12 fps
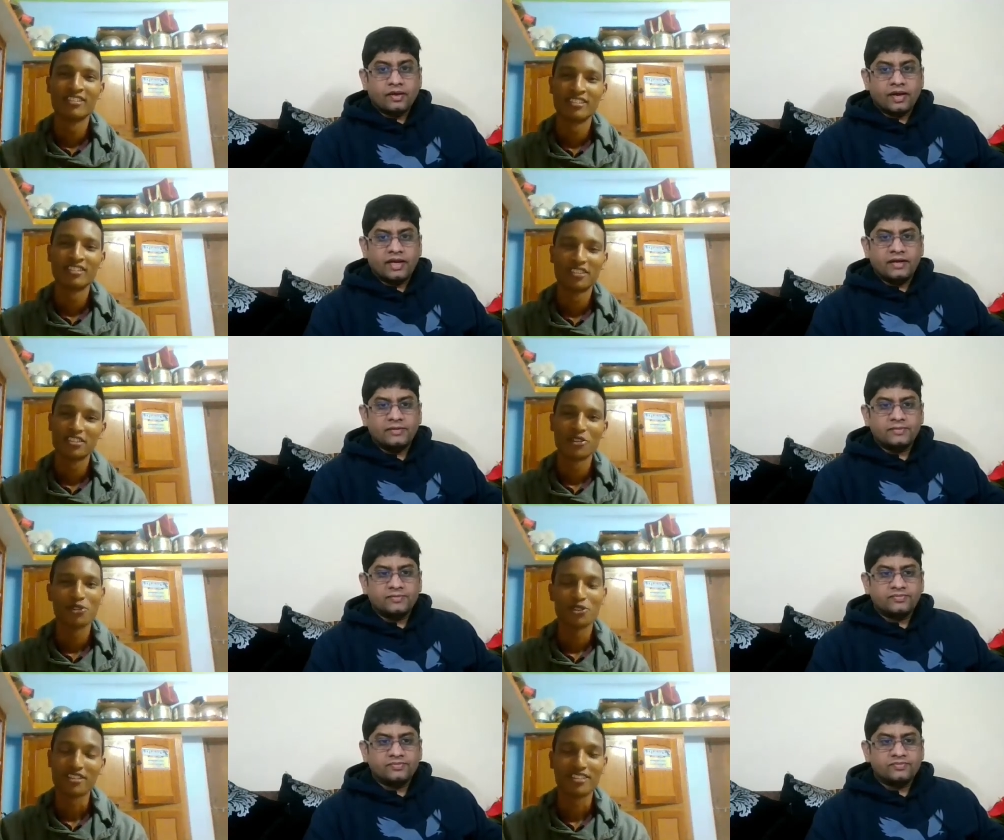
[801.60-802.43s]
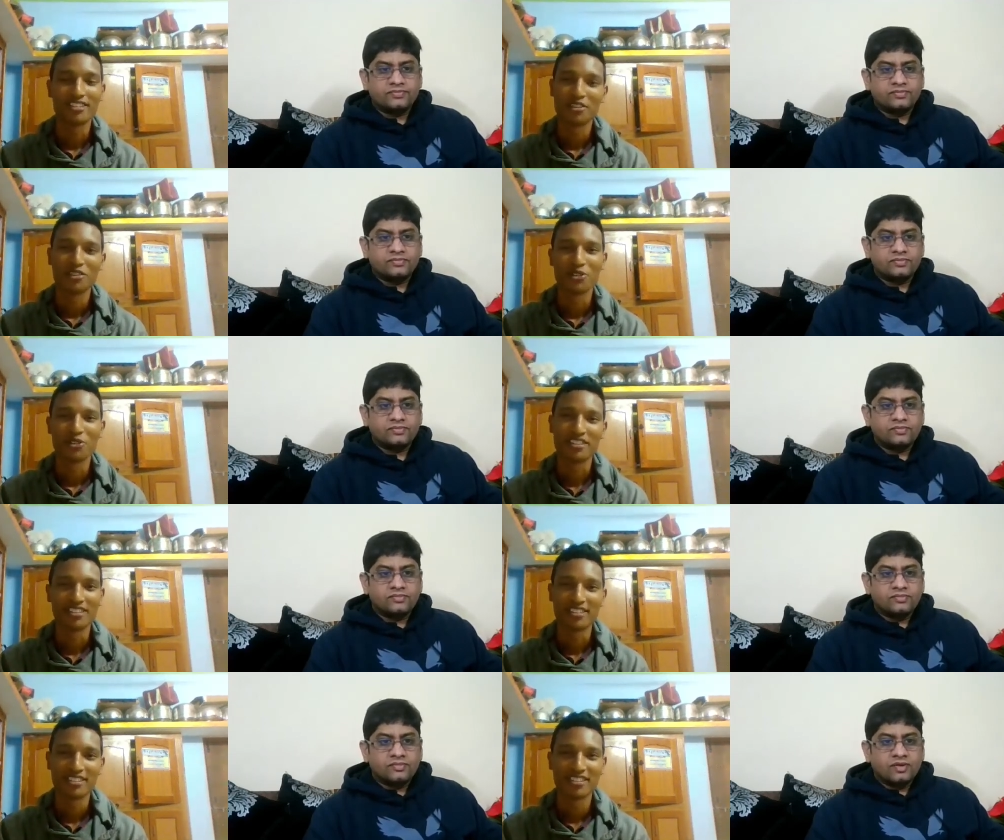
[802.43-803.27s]
Speaker 1: Right?
Speaker 2: Okay, sir.
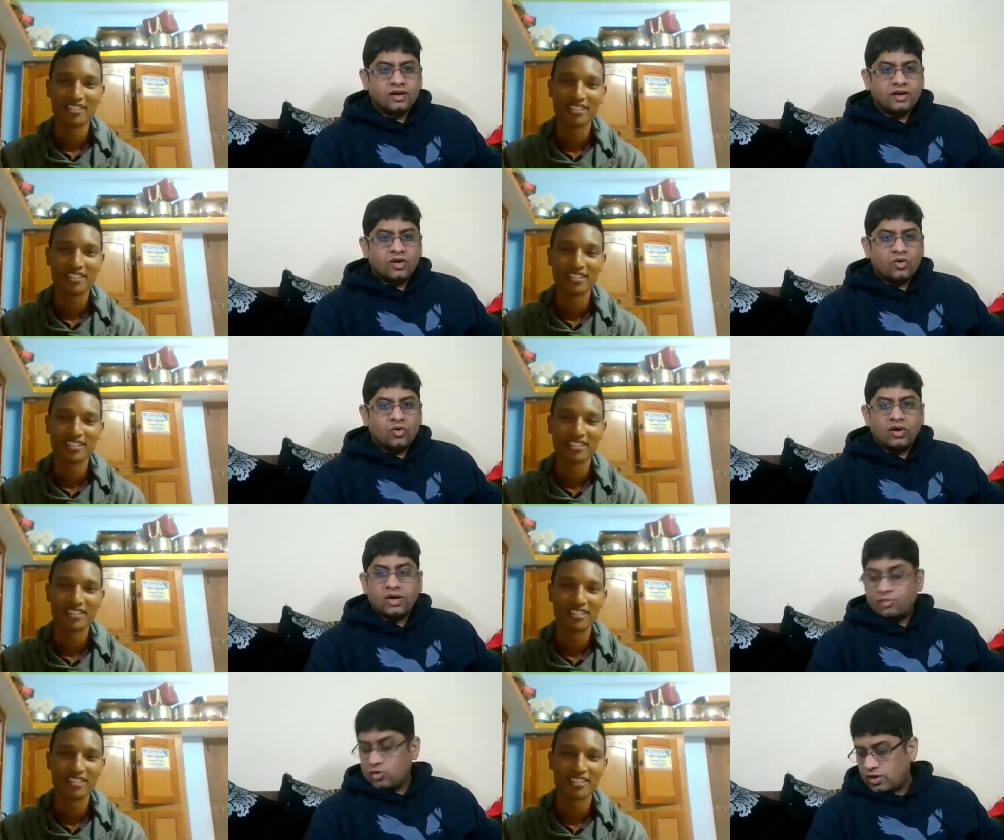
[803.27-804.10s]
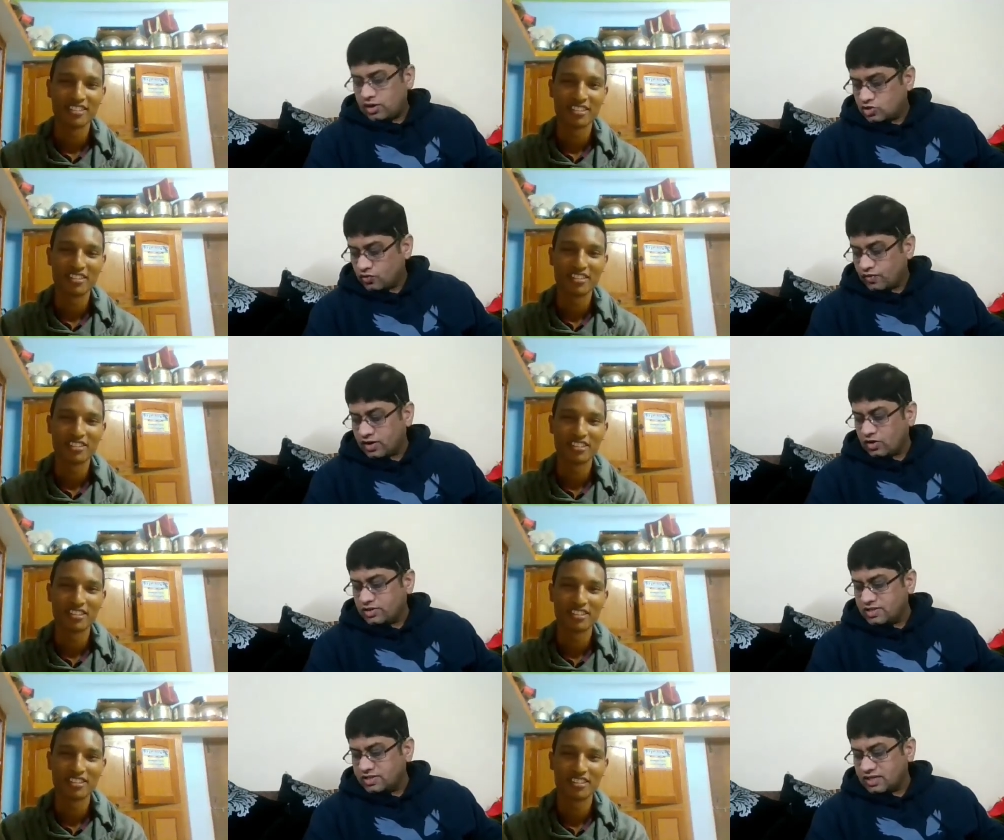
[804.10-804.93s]
Okay, sir.
Speaker 1: Okay, Manohar. So work
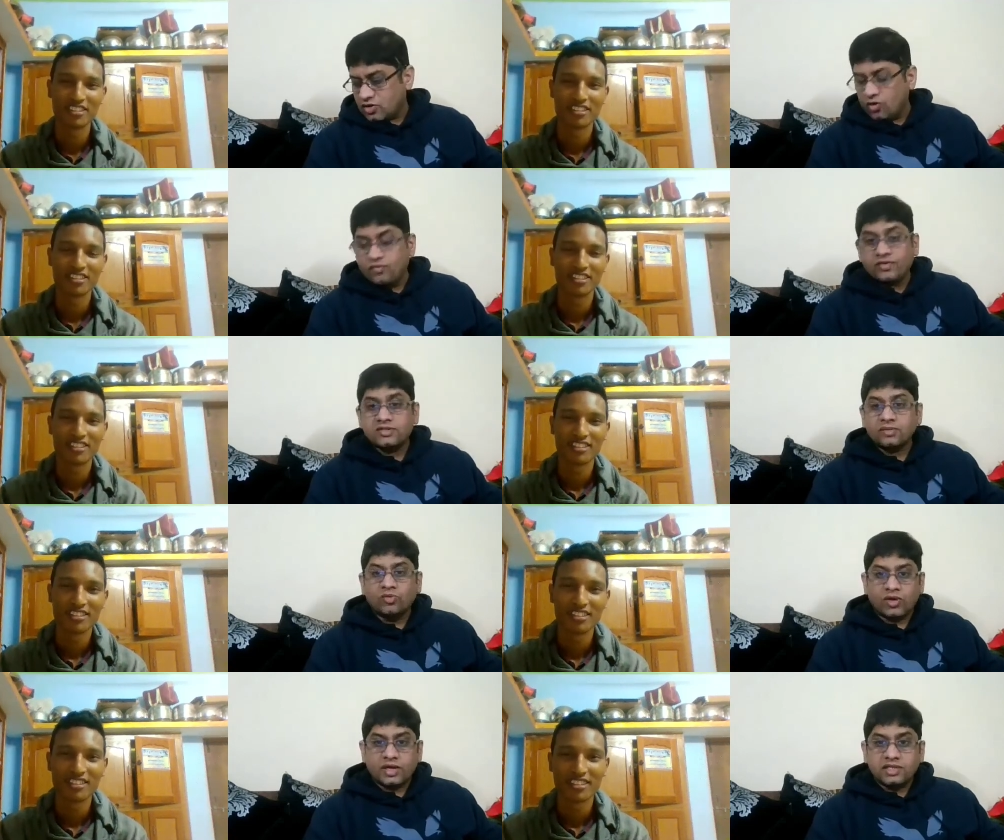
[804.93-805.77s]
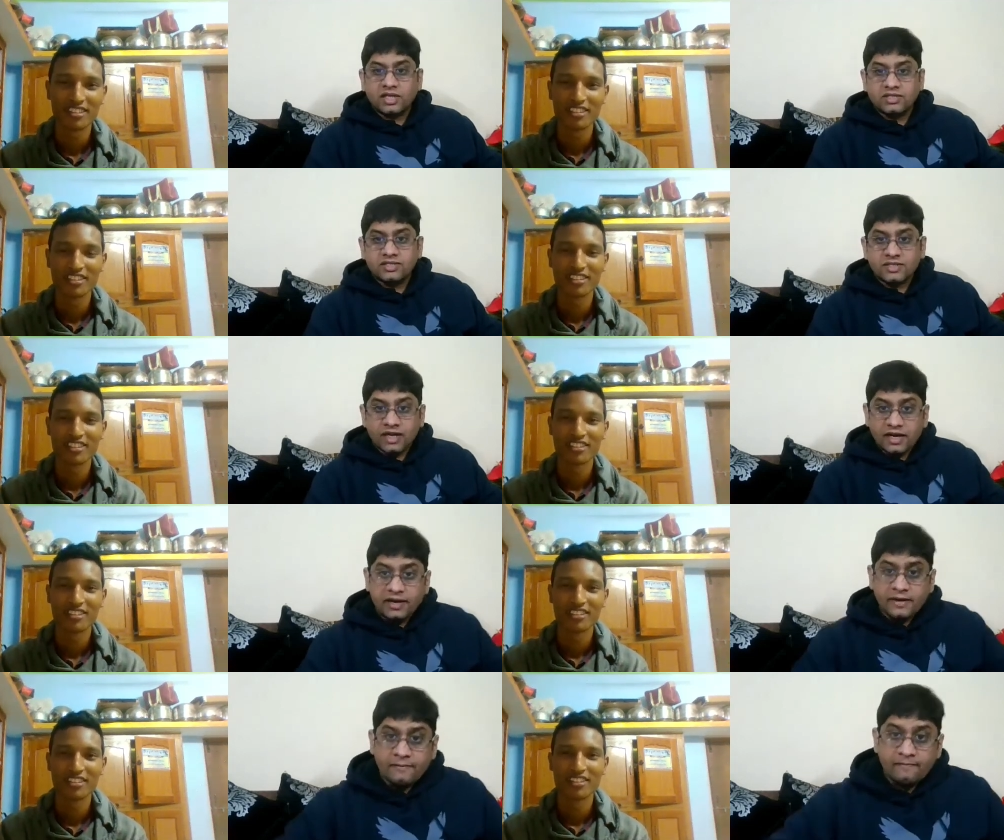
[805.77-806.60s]
on this and go for some more H Rs,
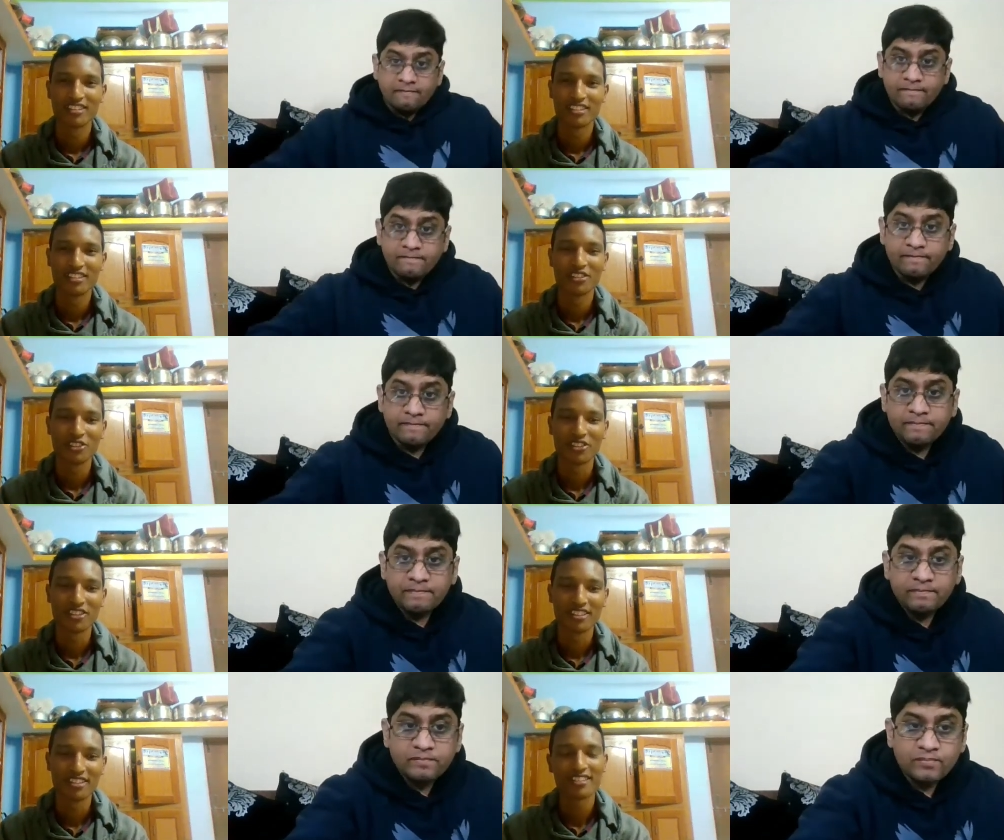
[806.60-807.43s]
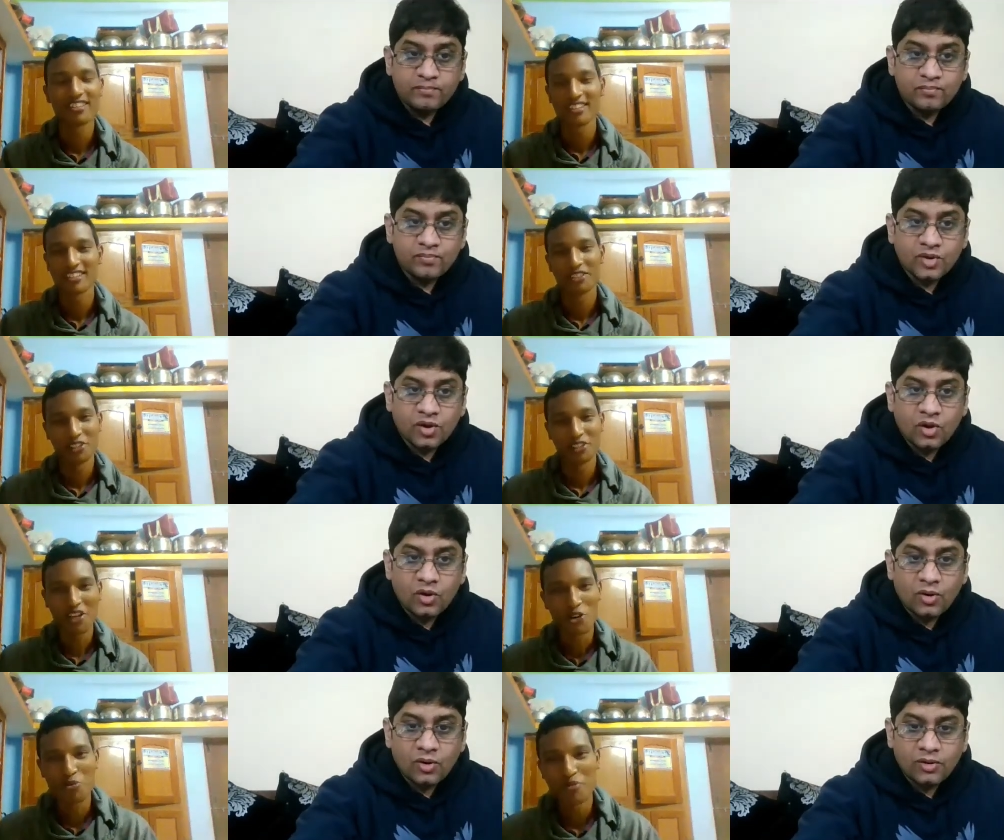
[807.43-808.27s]
right?
Speaker 2: Sir, uh, how